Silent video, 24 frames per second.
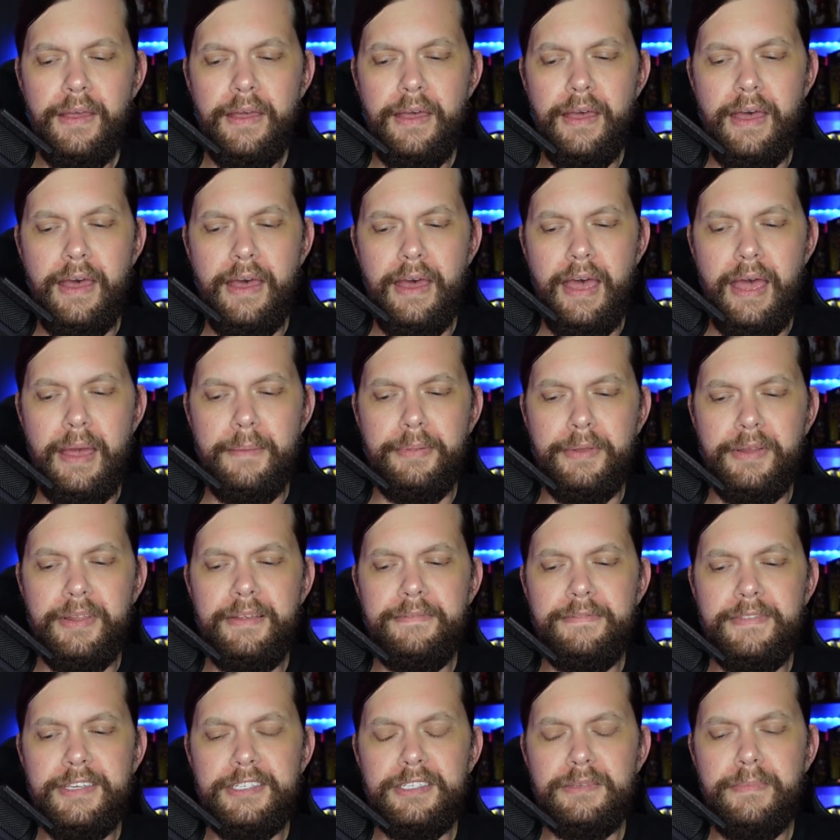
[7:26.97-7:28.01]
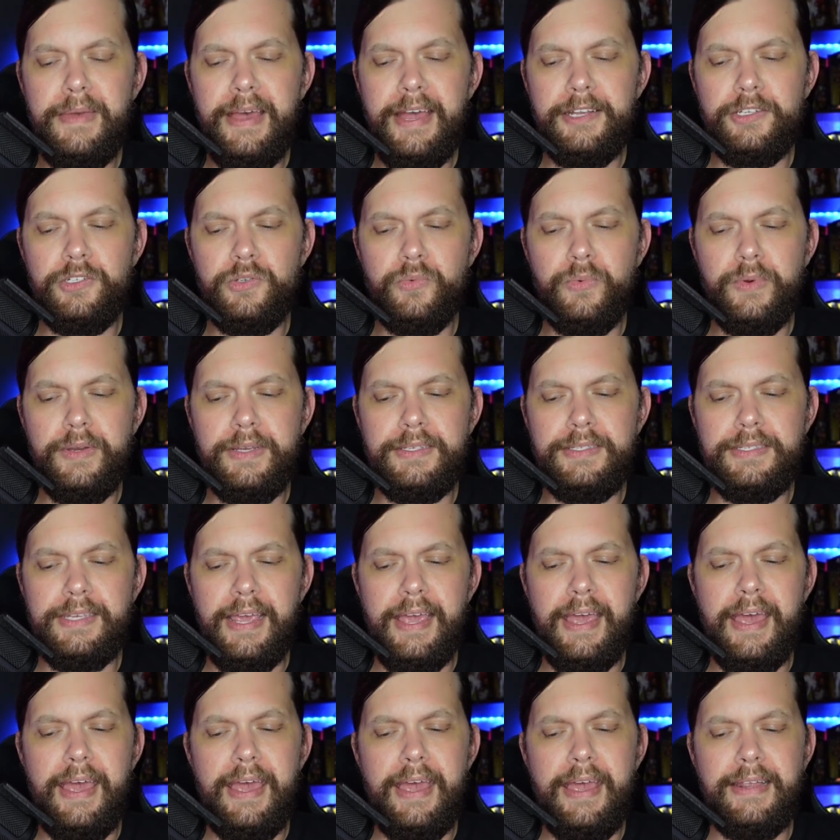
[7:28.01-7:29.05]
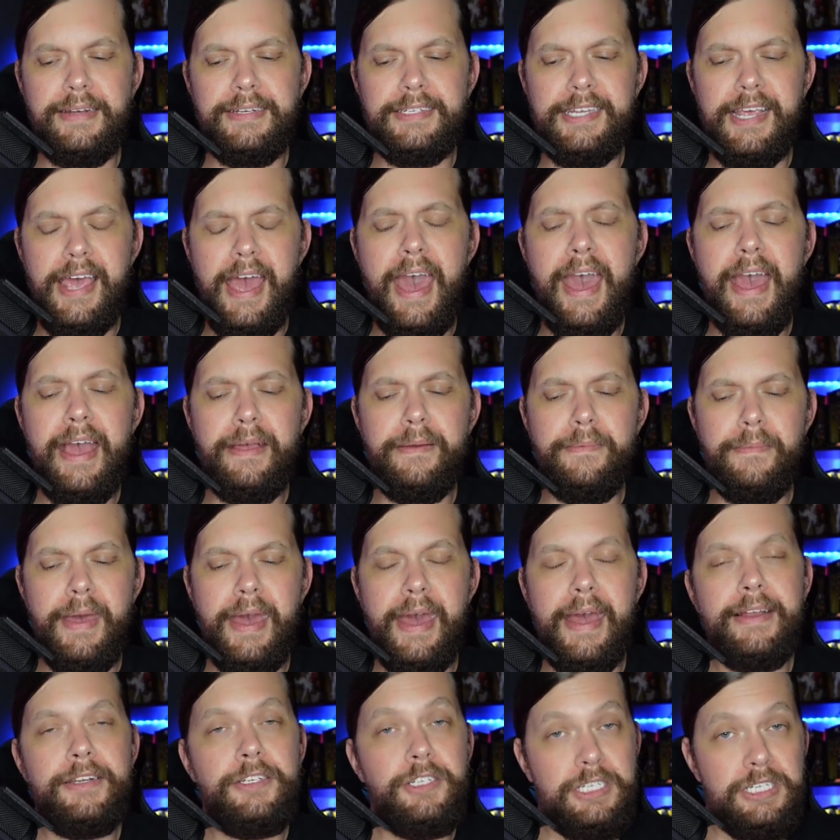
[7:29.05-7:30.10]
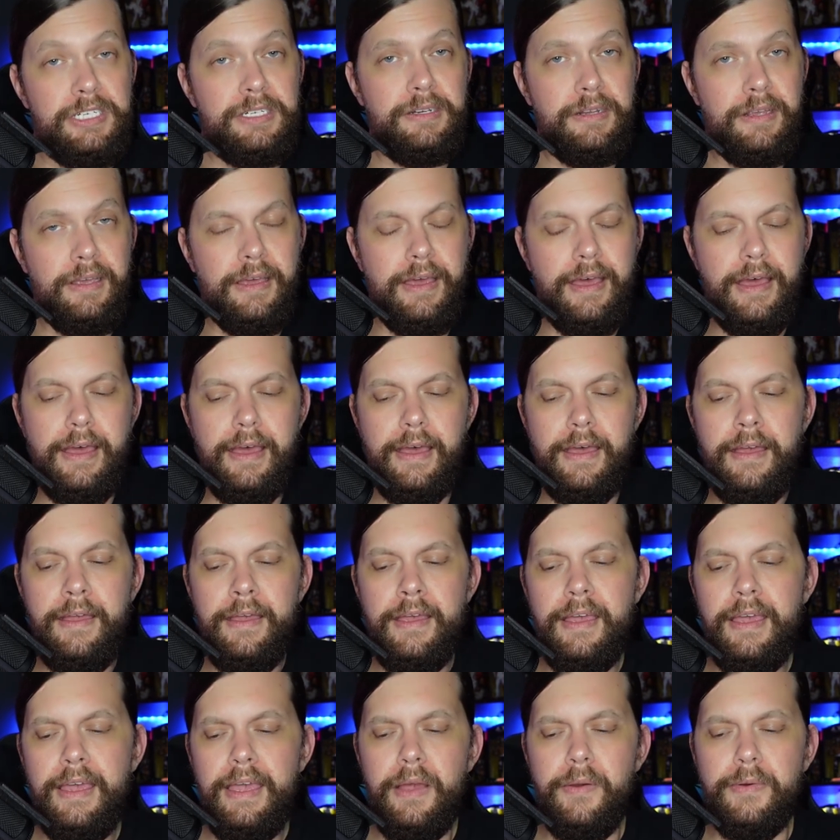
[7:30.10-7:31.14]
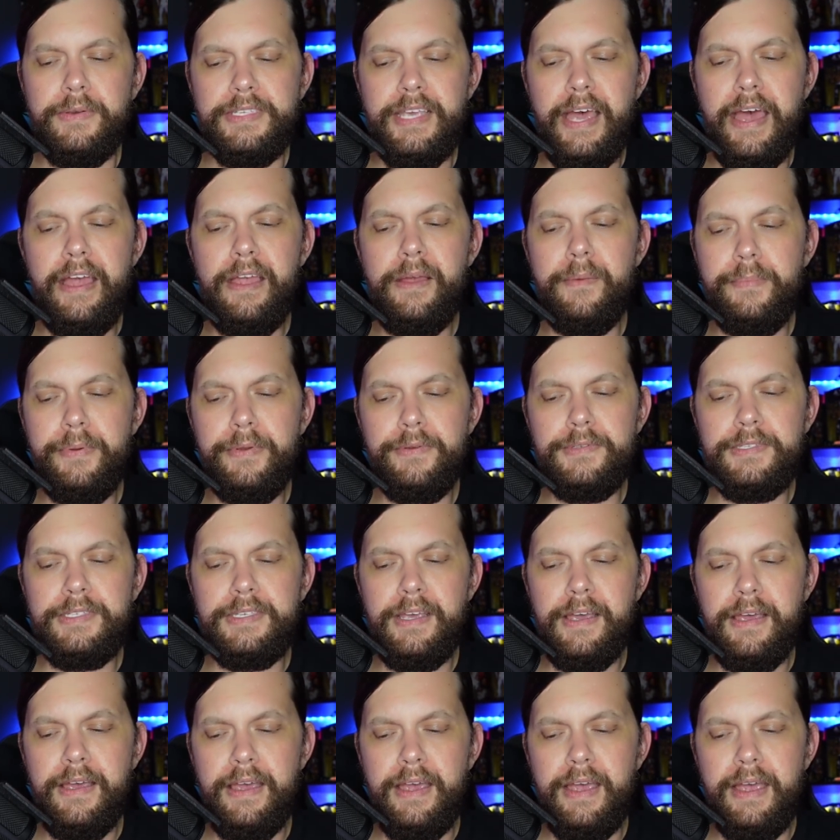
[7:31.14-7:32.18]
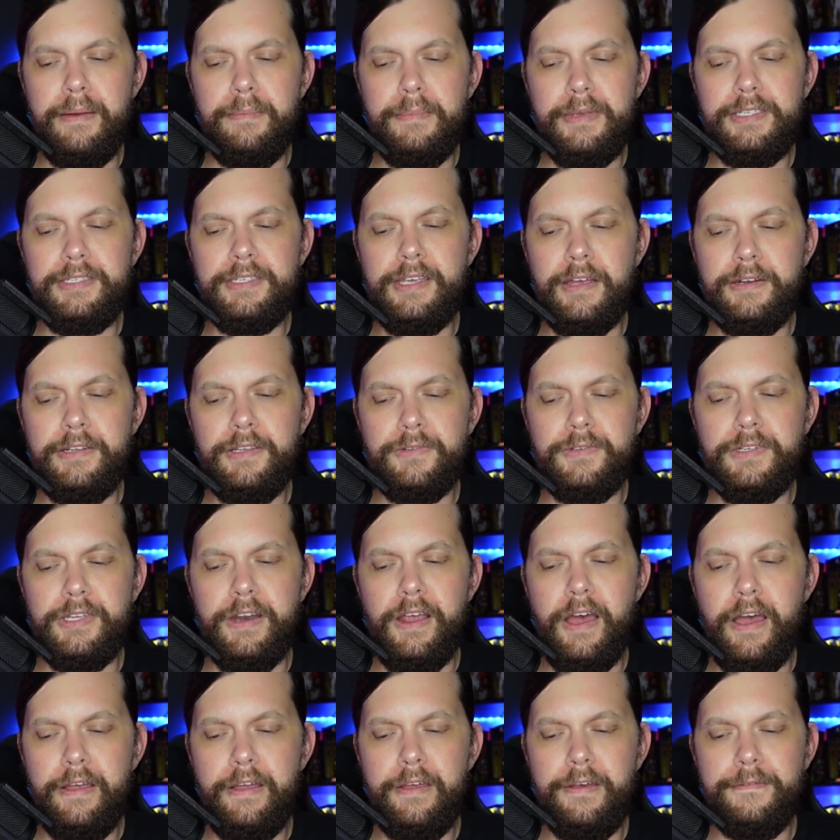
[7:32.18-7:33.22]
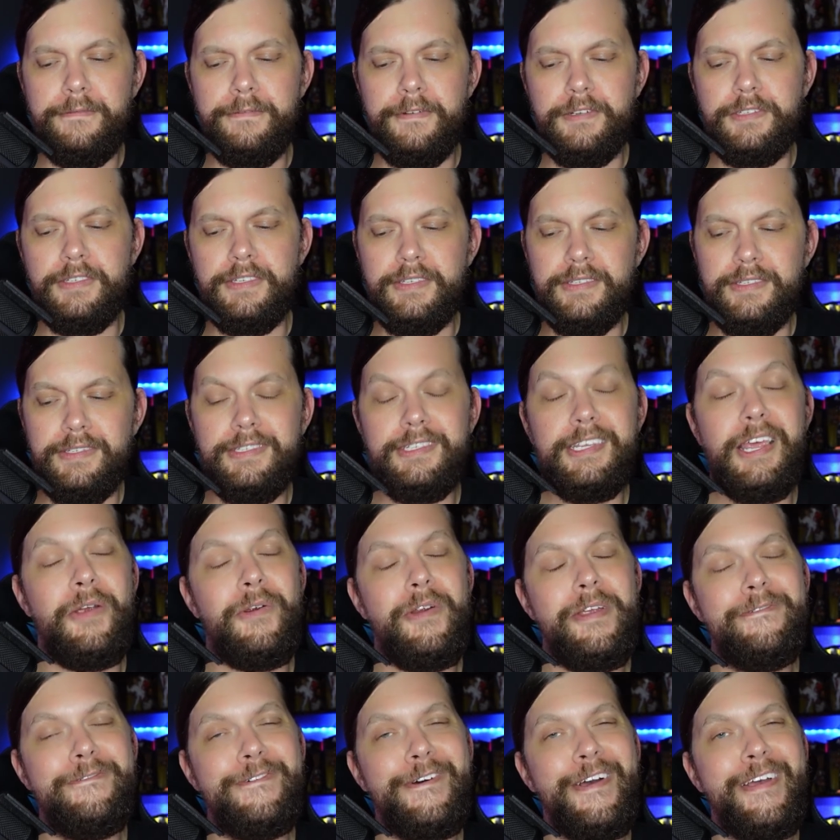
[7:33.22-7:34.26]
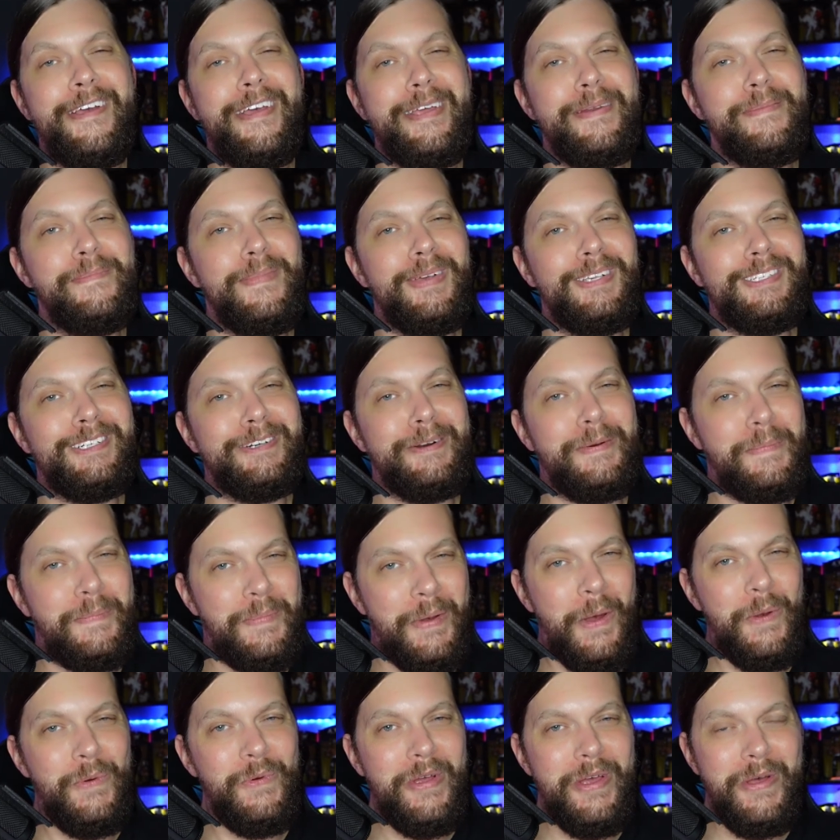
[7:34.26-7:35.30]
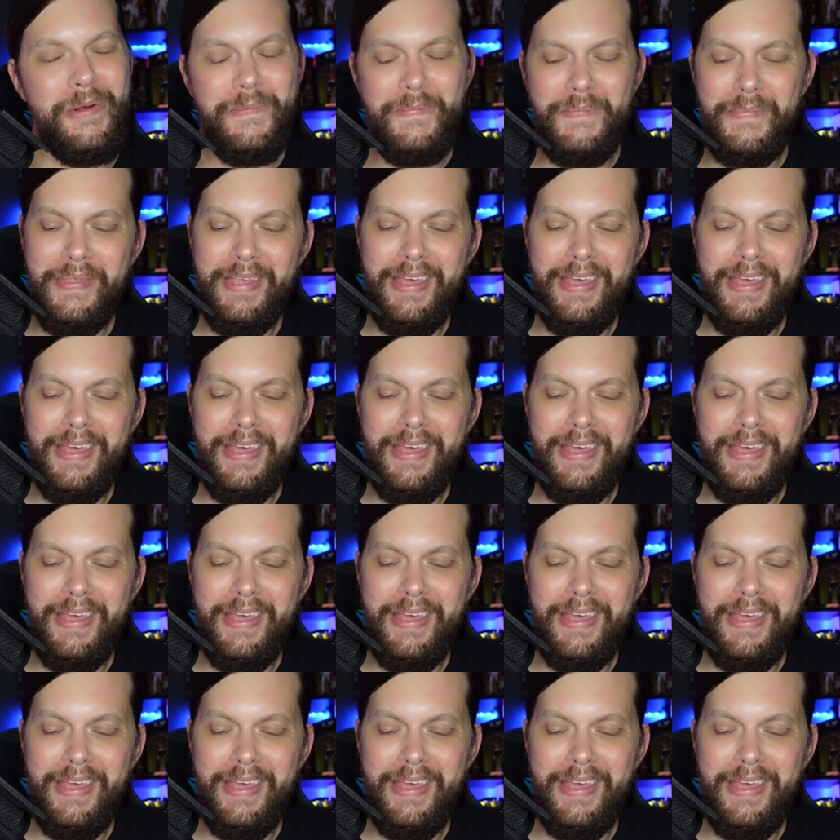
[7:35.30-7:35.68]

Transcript: Uh, I believe this match was a tag match. Uh, it was Hayabusa and Masato Tanaka versus Terry Funk and Mr. Pogo.